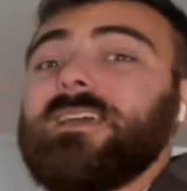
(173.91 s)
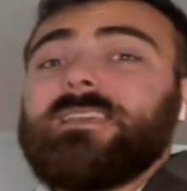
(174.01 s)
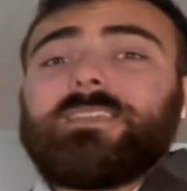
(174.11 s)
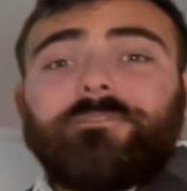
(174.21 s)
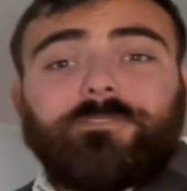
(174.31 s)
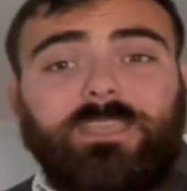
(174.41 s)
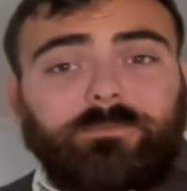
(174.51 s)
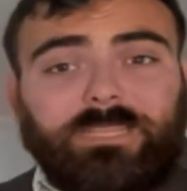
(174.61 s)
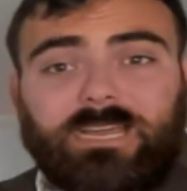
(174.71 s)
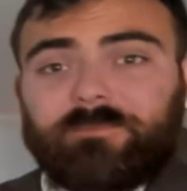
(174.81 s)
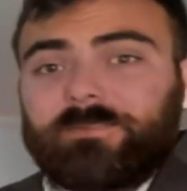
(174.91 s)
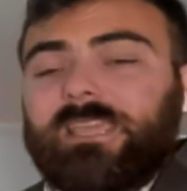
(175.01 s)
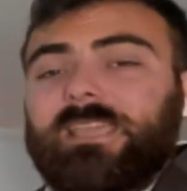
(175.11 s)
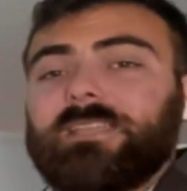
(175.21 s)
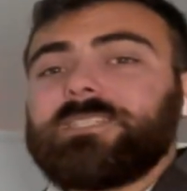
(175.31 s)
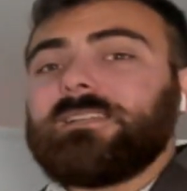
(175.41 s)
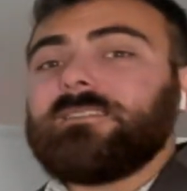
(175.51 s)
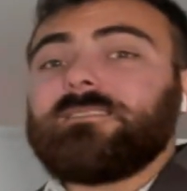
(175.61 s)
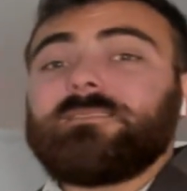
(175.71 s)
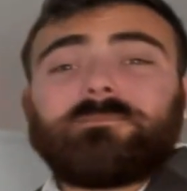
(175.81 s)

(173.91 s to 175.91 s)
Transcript: You have family obligations.